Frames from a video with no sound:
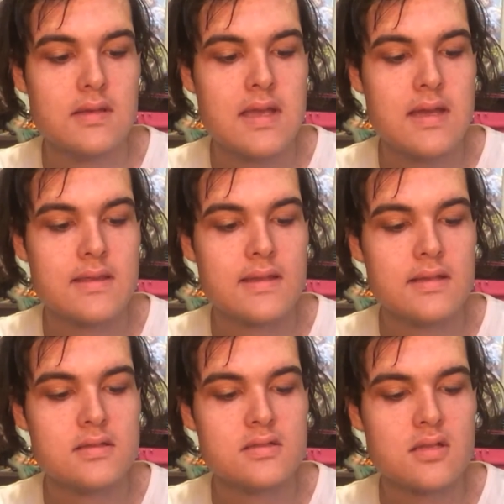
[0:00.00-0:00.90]
Yeah, I think
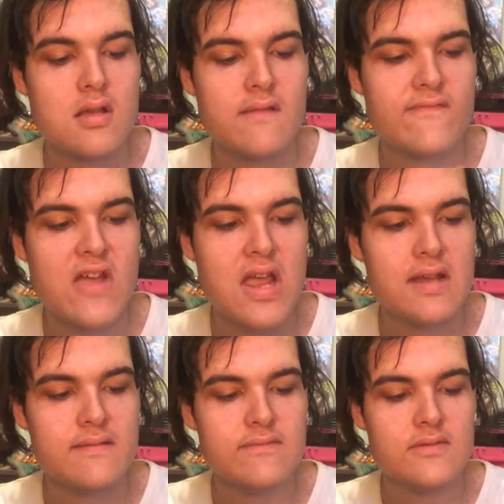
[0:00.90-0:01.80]
it's just called
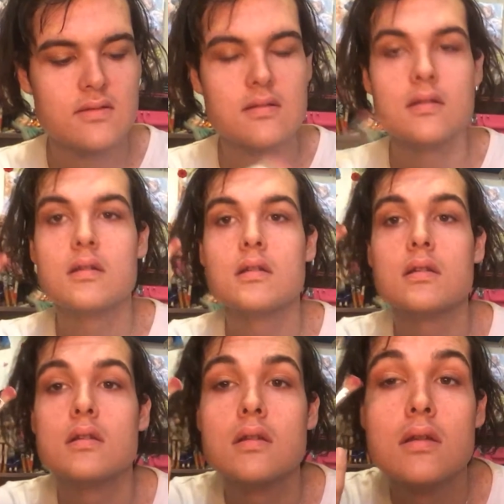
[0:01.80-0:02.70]
five.
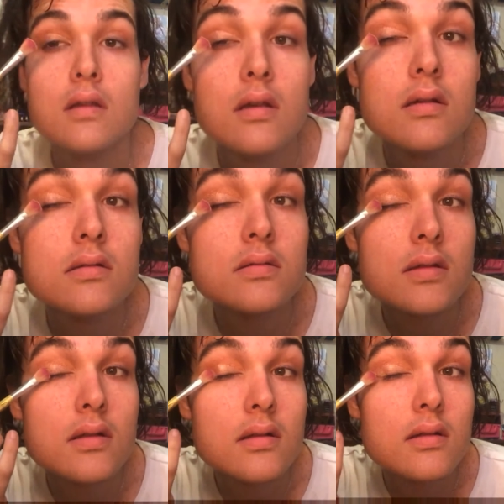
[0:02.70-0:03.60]
I'm just
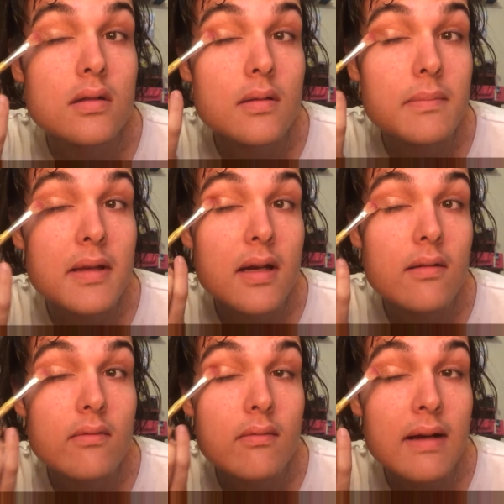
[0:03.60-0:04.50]
gonna dip that
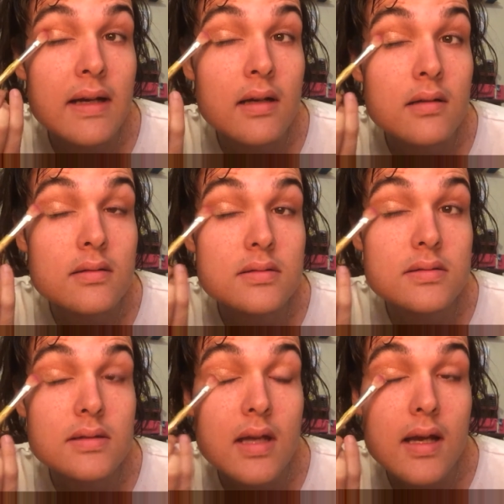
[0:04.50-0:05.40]
right on the
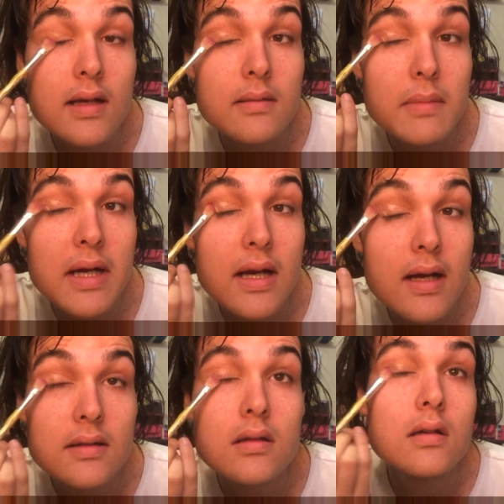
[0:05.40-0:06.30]
side of my
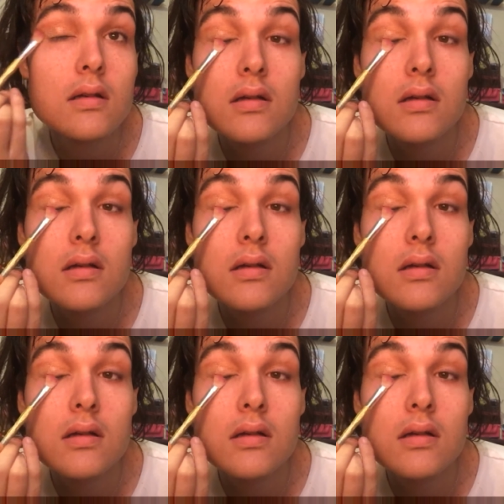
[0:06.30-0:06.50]
eye.